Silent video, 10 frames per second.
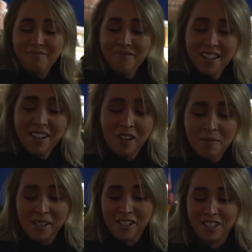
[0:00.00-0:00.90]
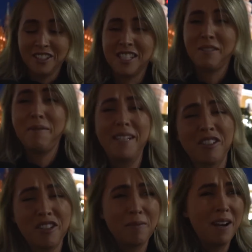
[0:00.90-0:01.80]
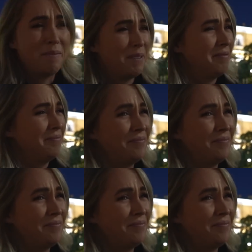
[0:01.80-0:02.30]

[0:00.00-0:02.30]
oh my gosh, it looks like we're being so dramatic, but